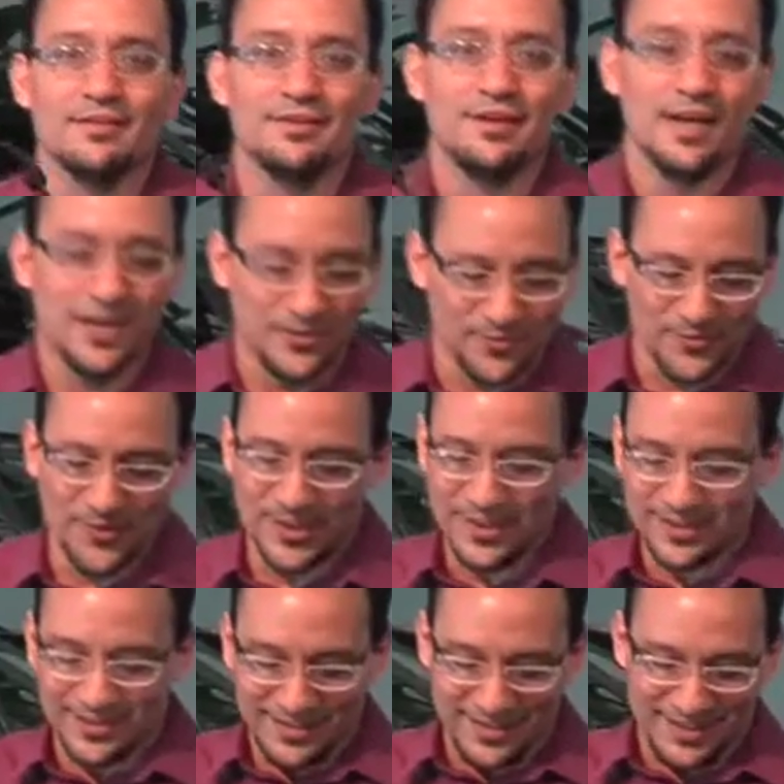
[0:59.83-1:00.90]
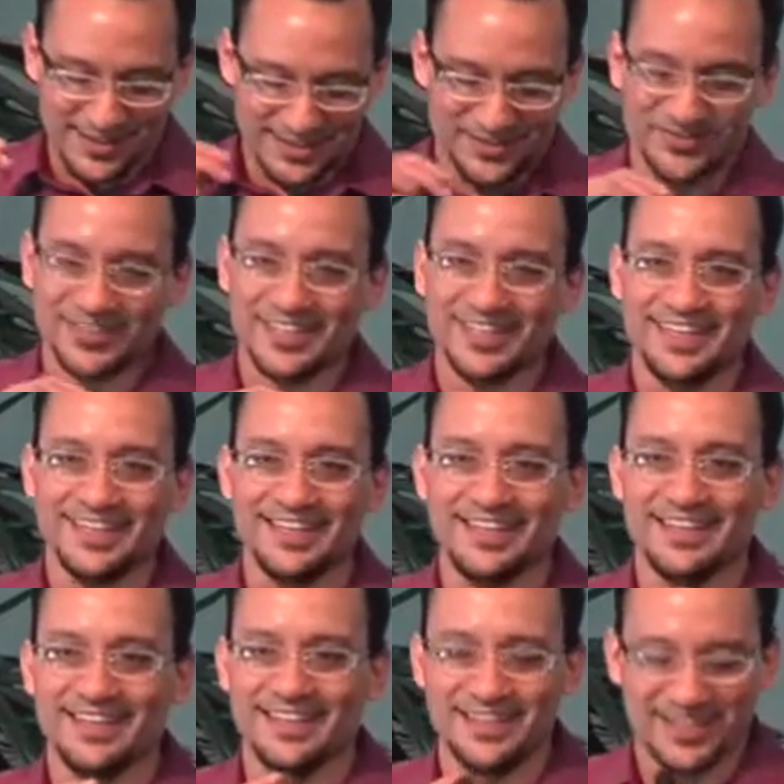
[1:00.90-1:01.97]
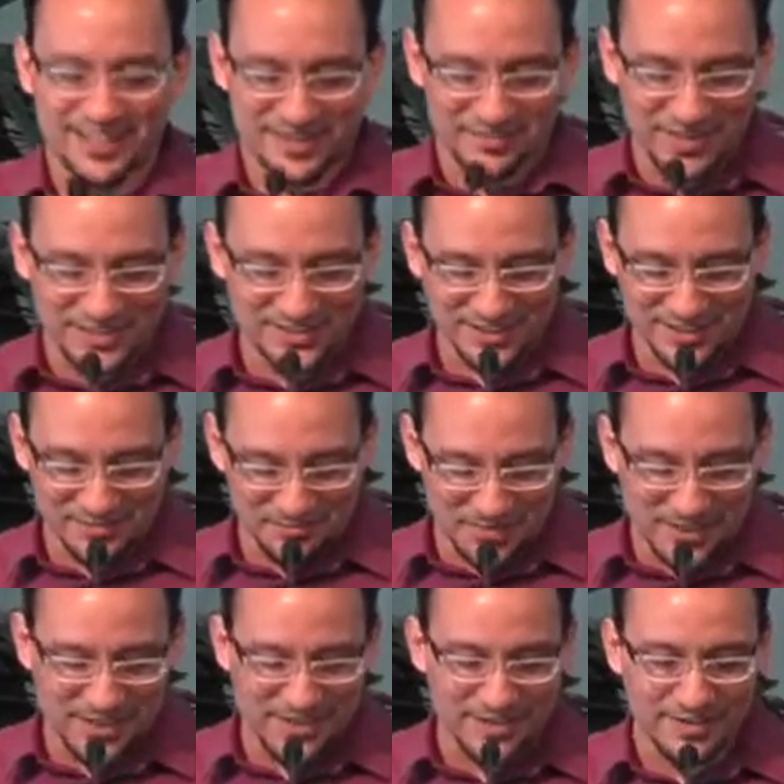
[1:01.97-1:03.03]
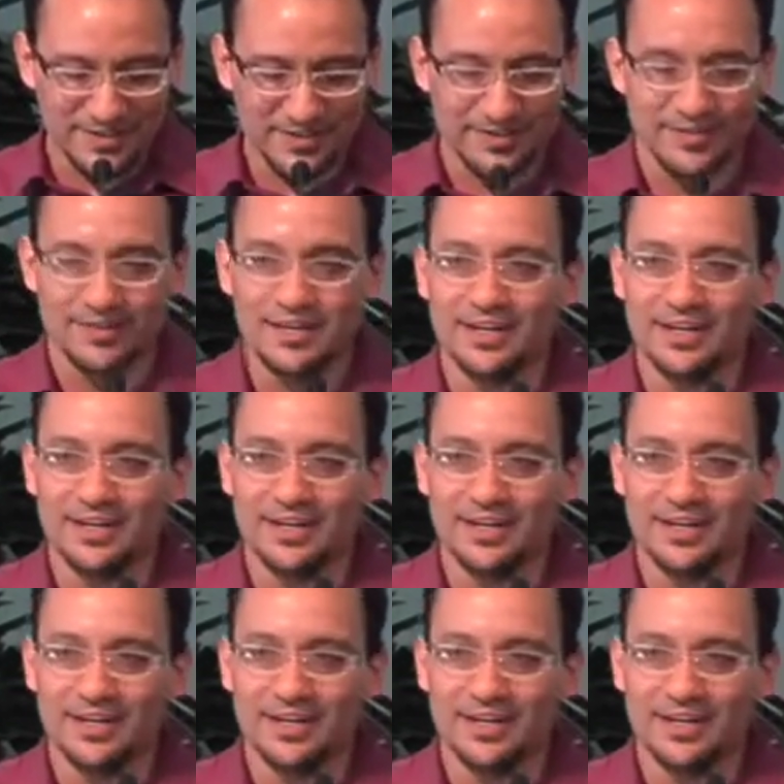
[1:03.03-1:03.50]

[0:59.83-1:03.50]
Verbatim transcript: Hi, everyone. It's really amazing to be here.